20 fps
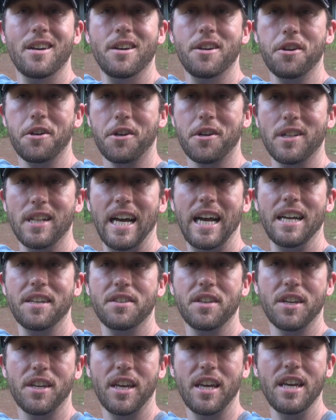your
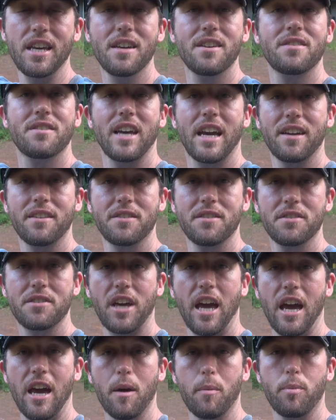classic East Texas
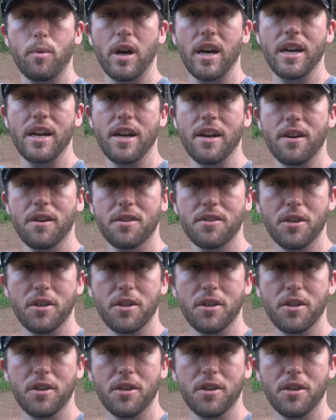camp right here.